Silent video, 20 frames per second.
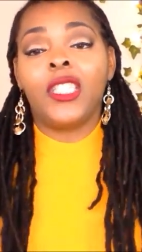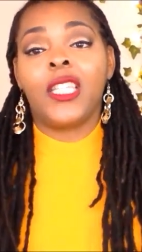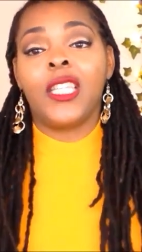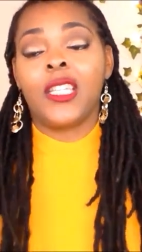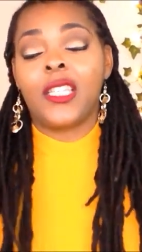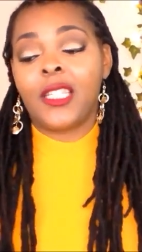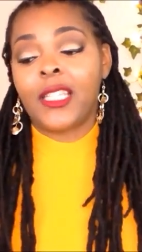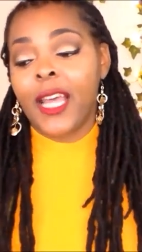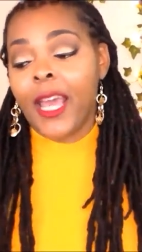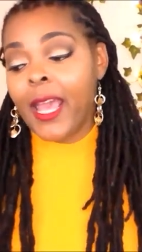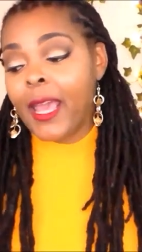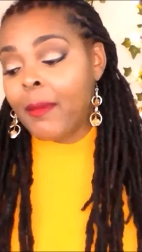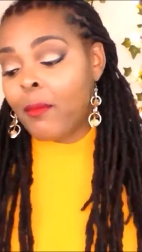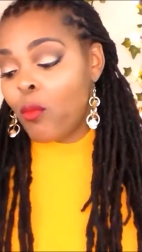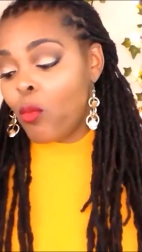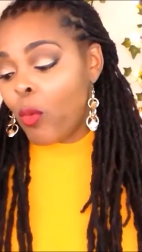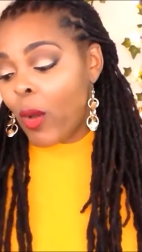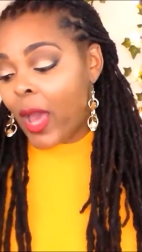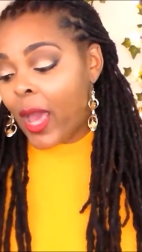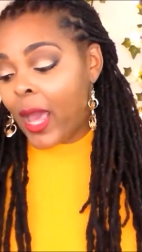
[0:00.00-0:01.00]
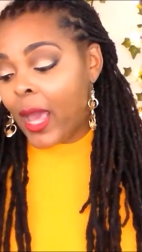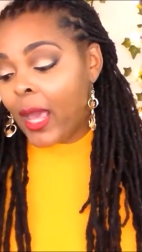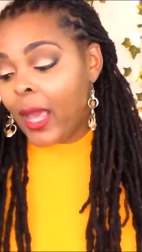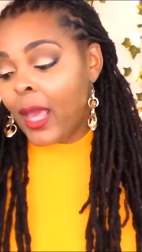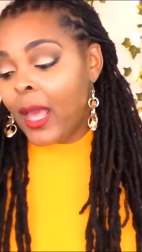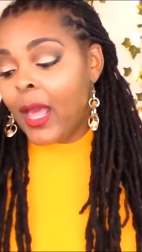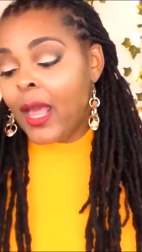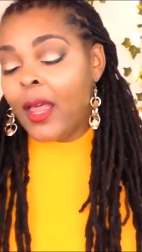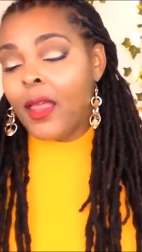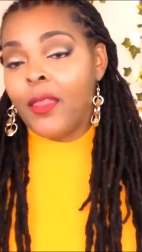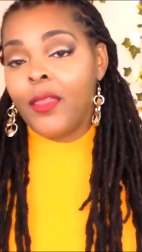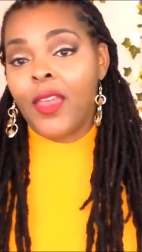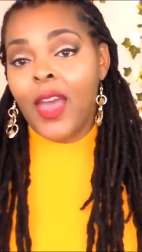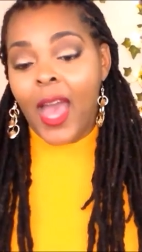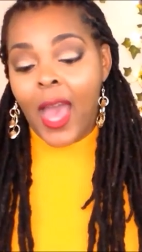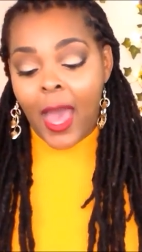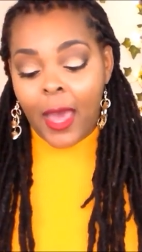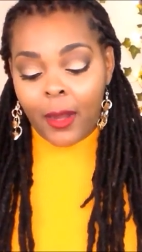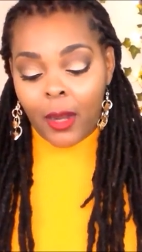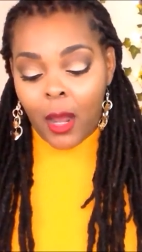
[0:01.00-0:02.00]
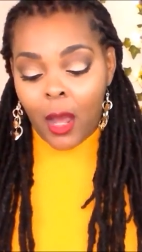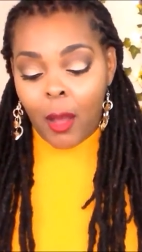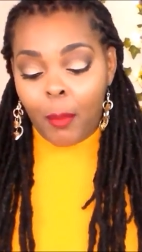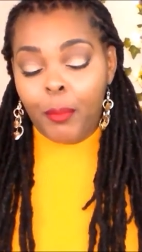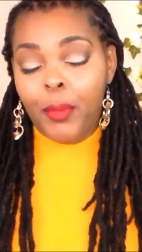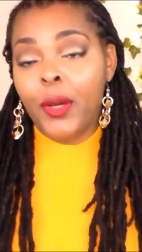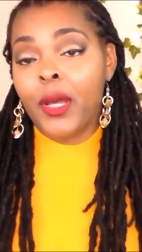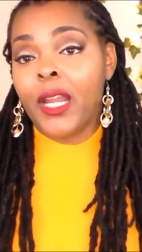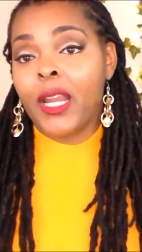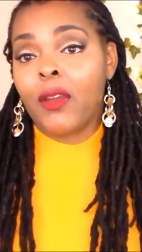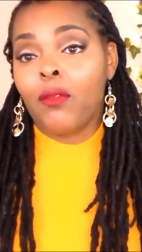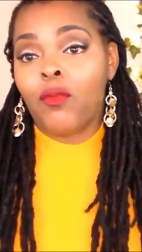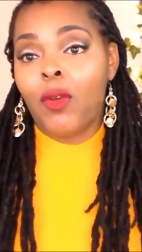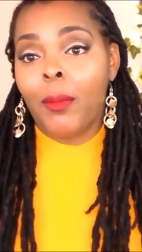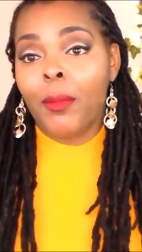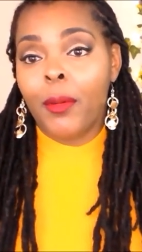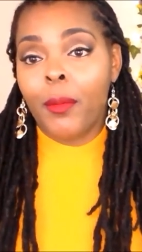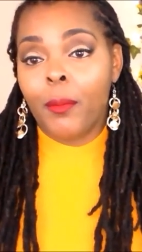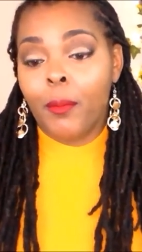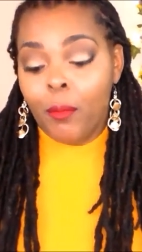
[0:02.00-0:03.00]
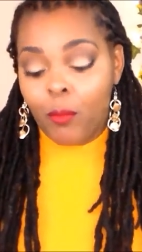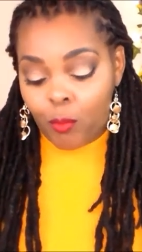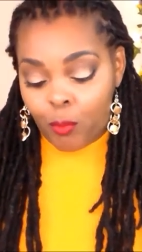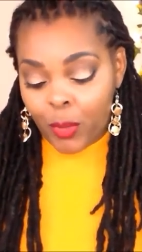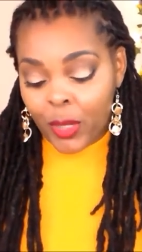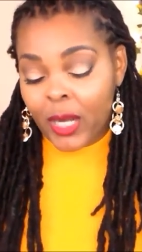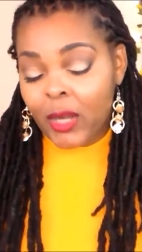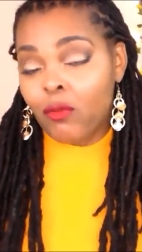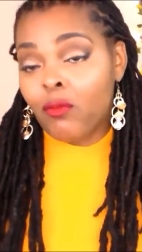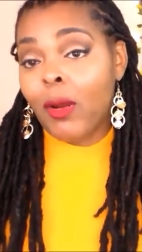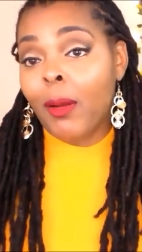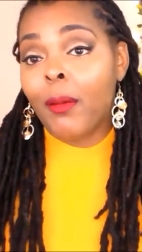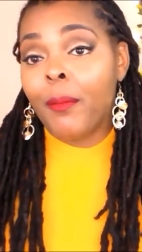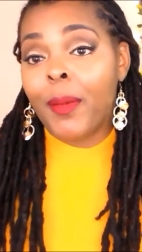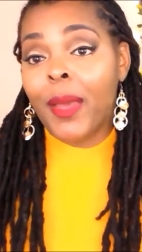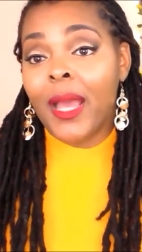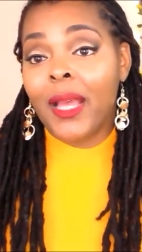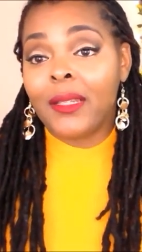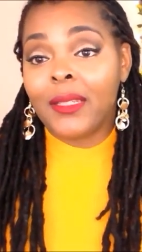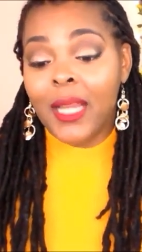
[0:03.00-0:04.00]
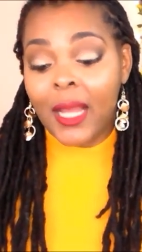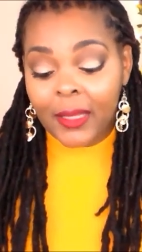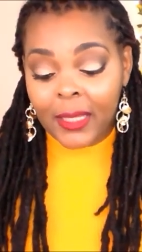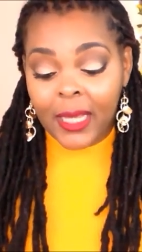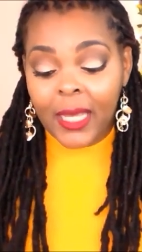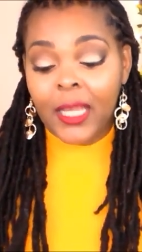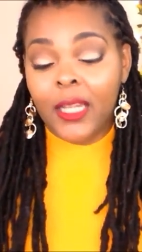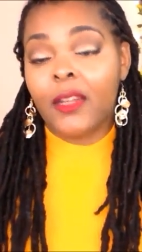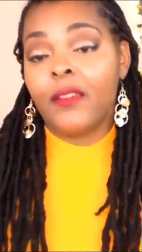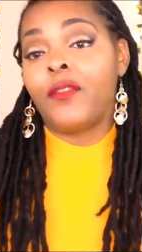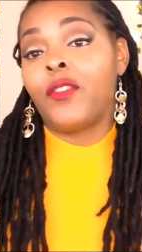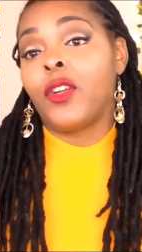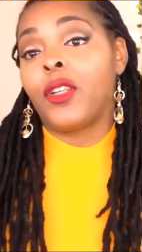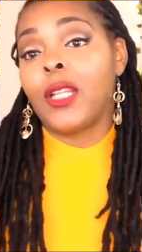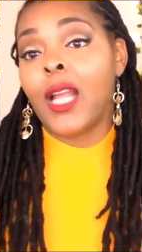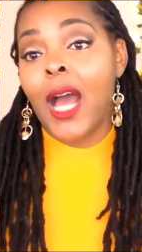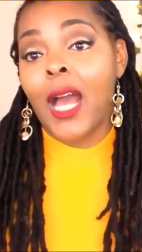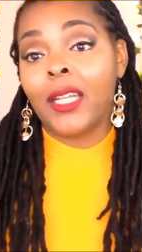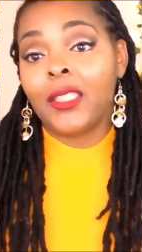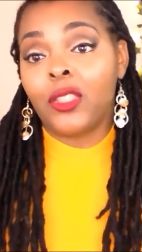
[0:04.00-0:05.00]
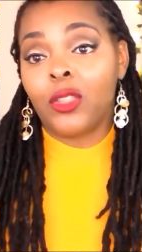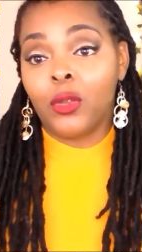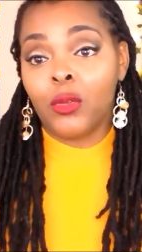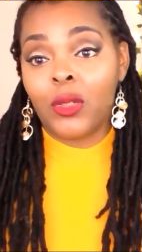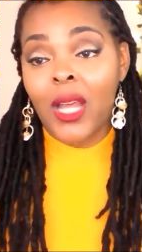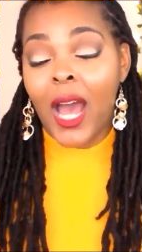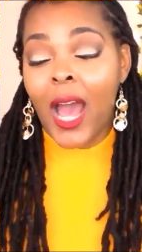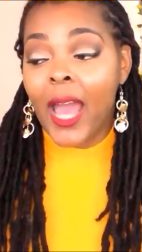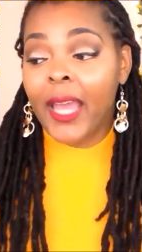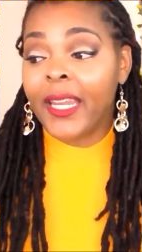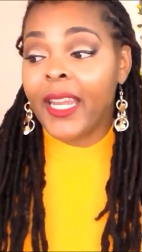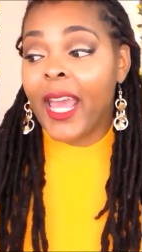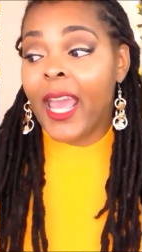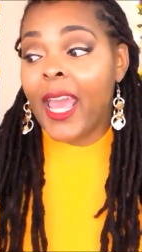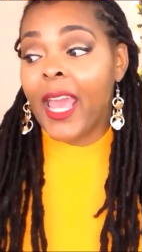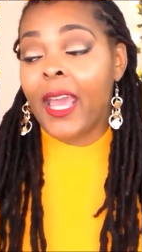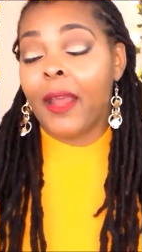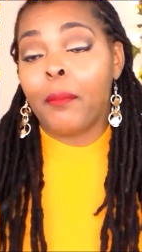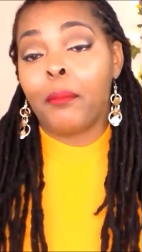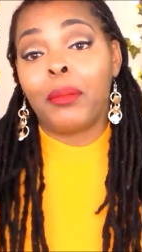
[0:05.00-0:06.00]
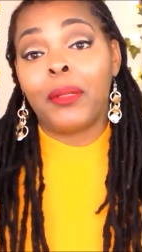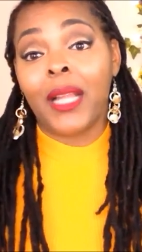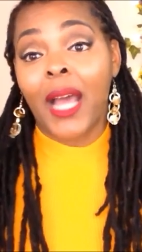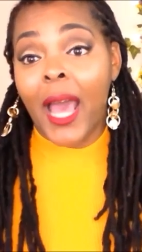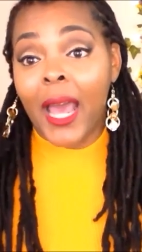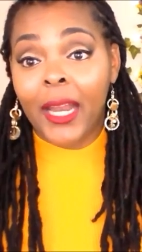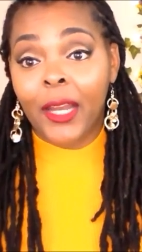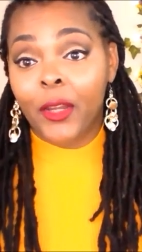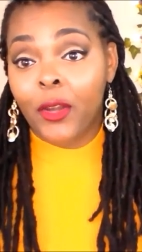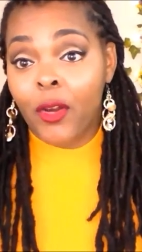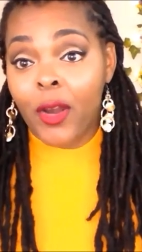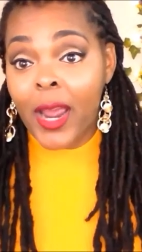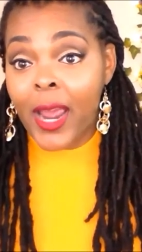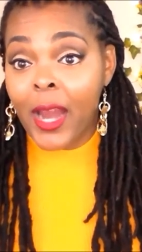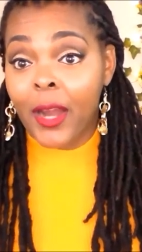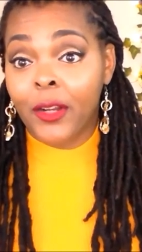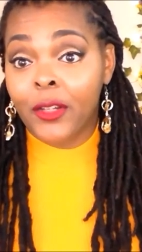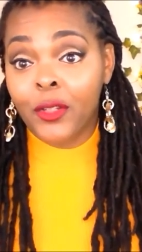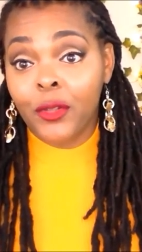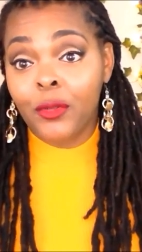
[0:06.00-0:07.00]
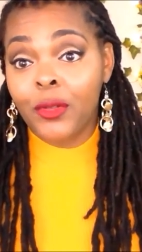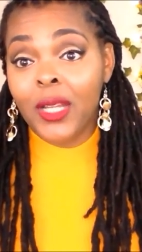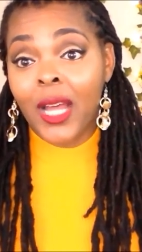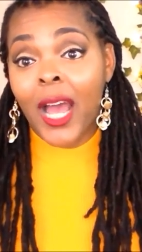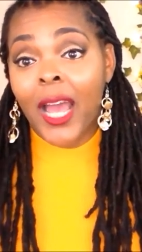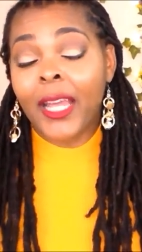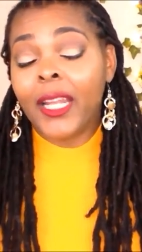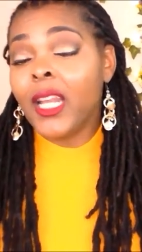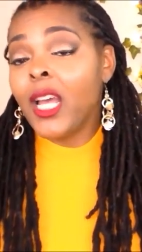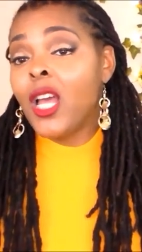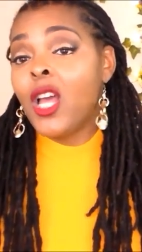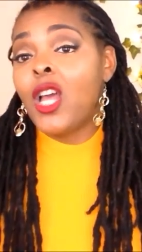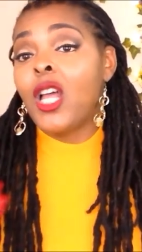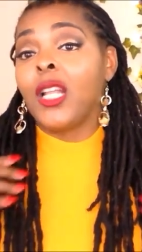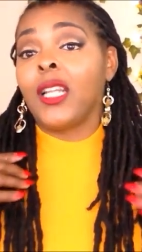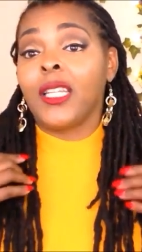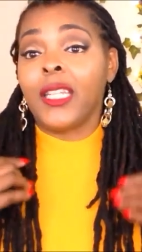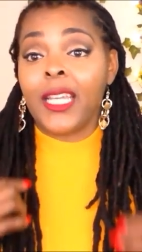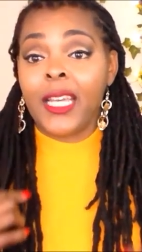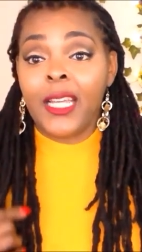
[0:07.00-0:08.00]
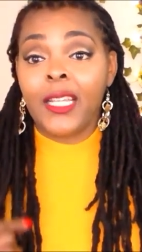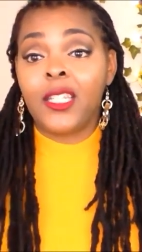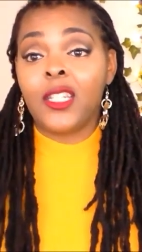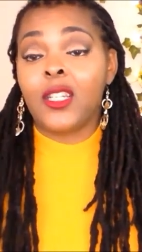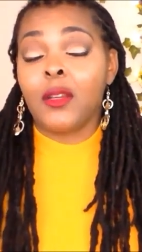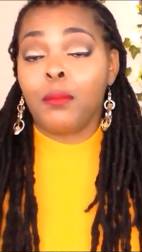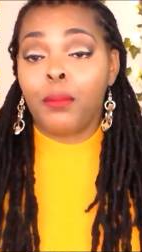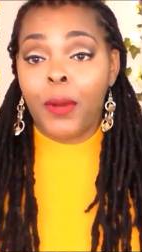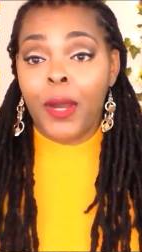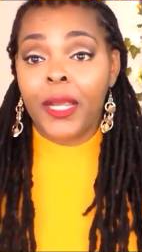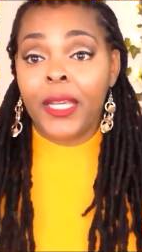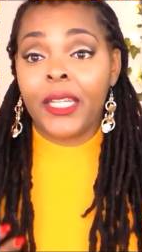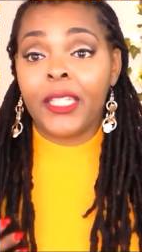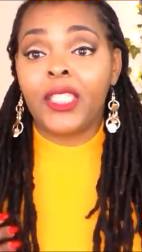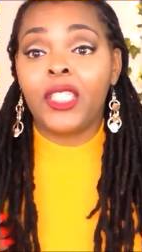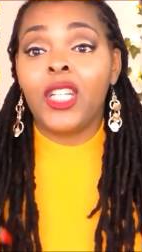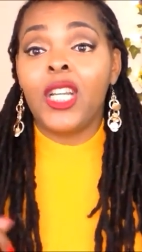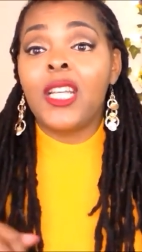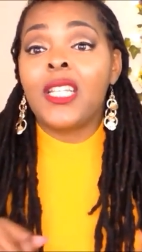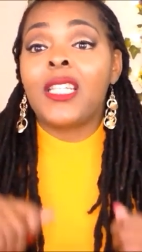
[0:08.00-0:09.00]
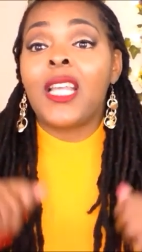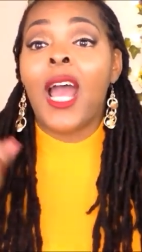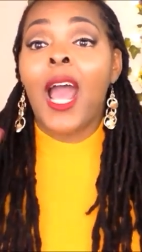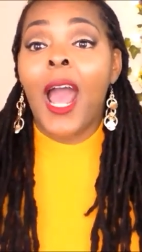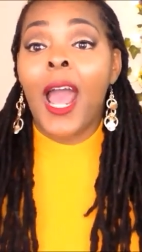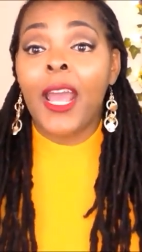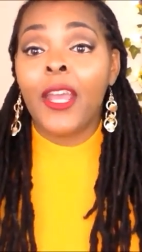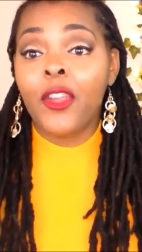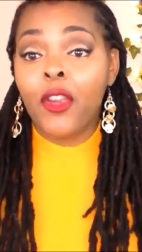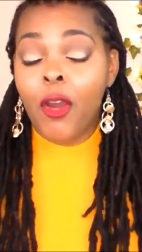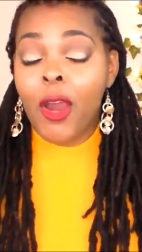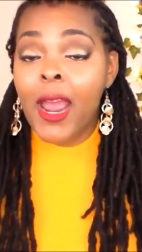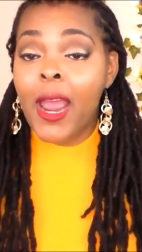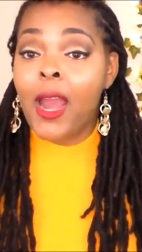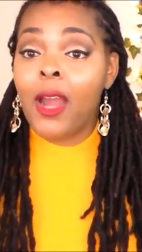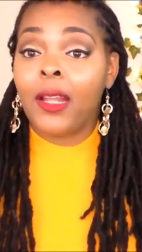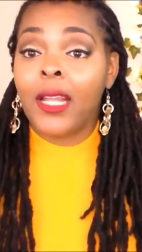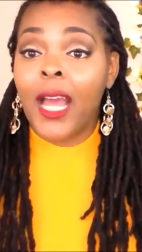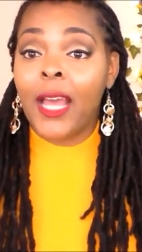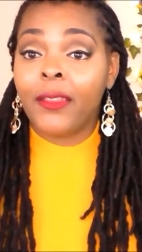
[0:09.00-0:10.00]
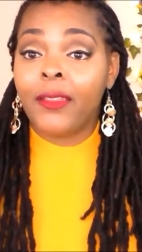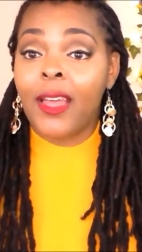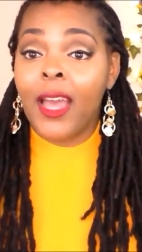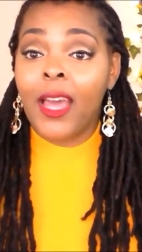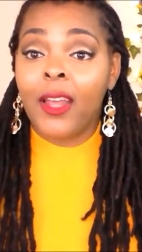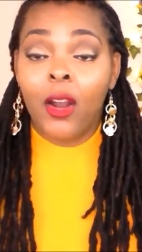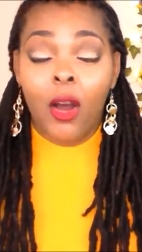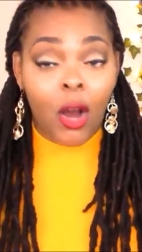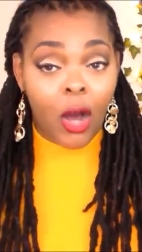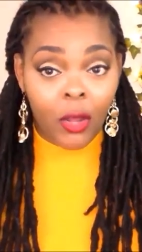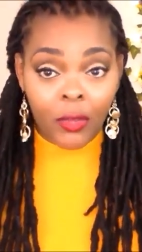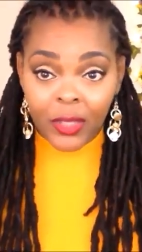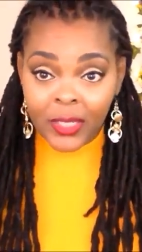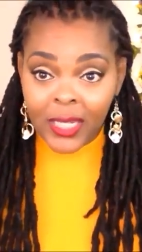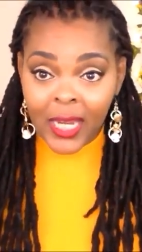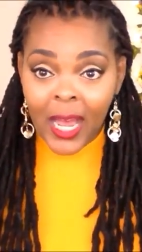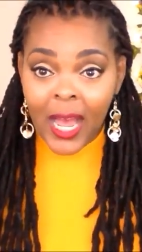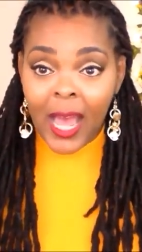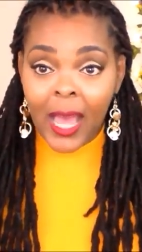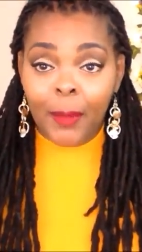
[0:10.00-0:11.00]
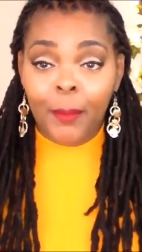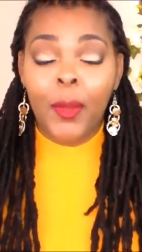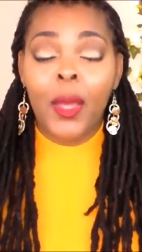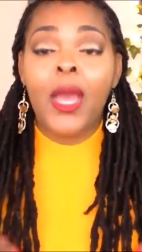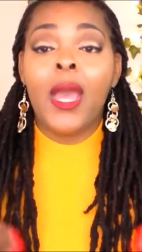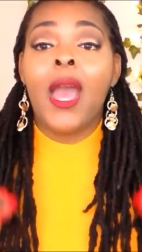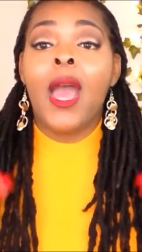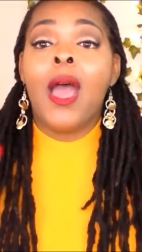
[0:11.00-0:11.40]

The same way that putting rubber bands at the end of your locks too tight and plaiting your hair too tight leads to breakage, tying your hair like that all the time